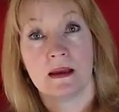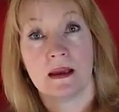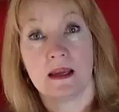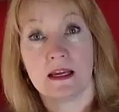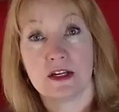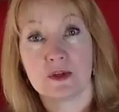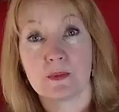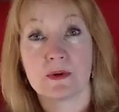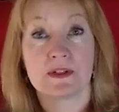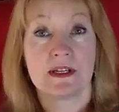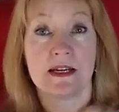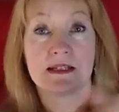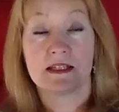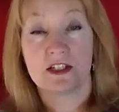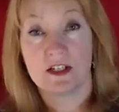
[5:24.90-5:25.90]
Each person
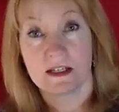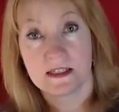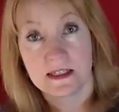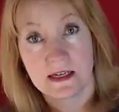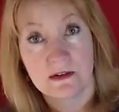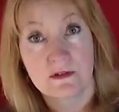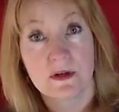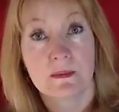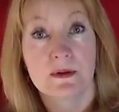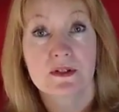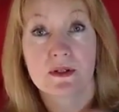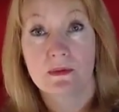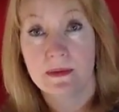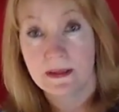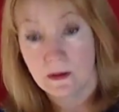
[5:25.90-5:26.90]
has a chance to contribute,
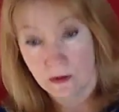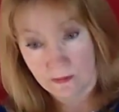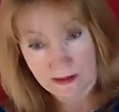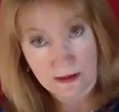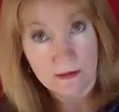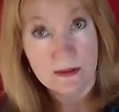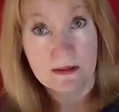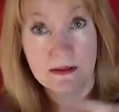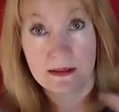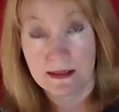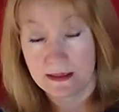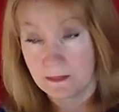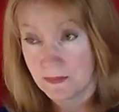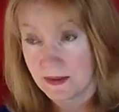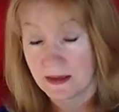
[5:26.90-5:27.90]
so we go around,
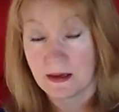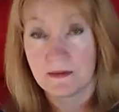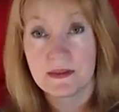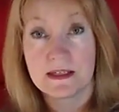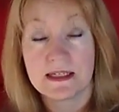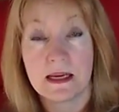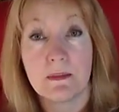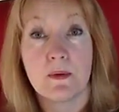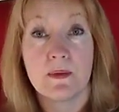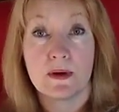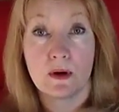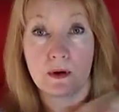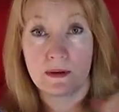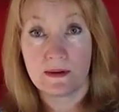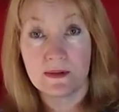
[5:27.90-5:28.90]
again, I'm thinking of the table, we go
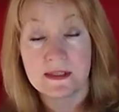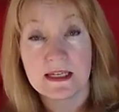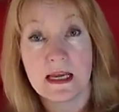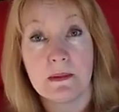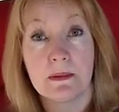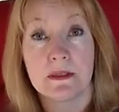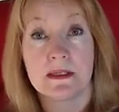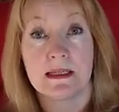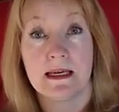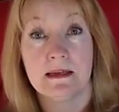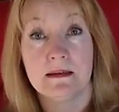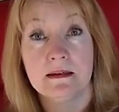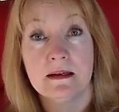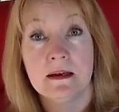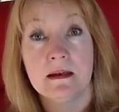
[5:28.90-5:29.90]
around the table
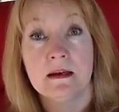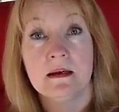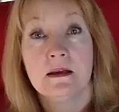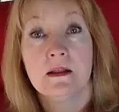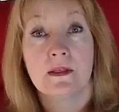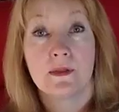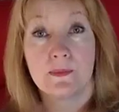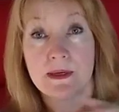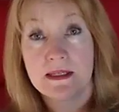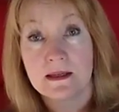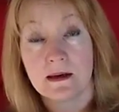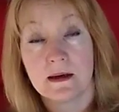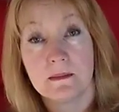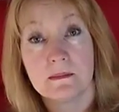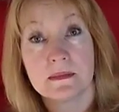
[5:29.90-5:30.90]
again 3
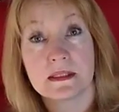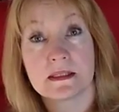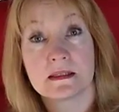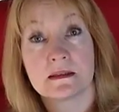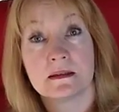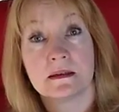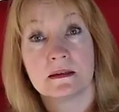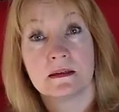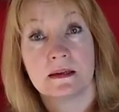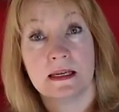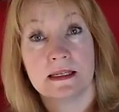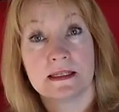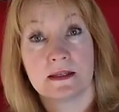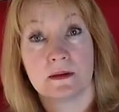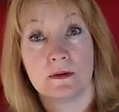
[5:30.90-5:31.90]
times
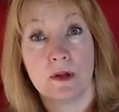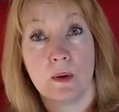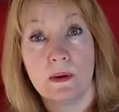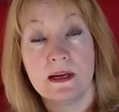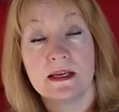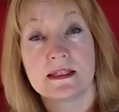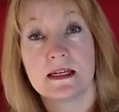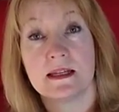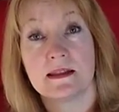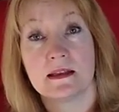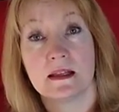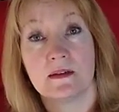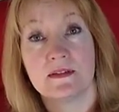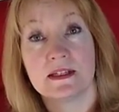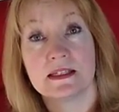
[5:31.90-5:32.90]
until no one has anything
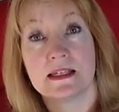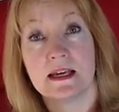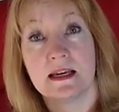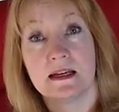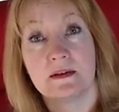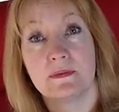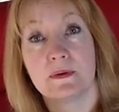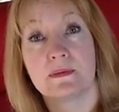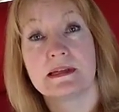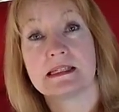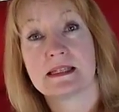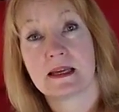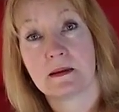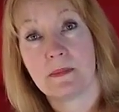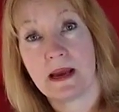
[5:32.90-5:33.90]
left to say and everyone is
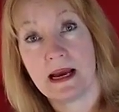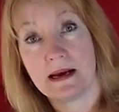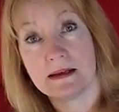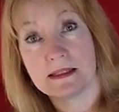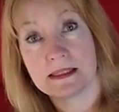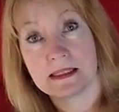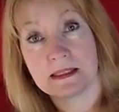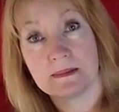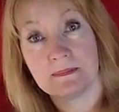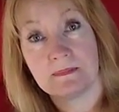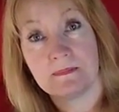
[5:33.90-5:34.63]
saying pass.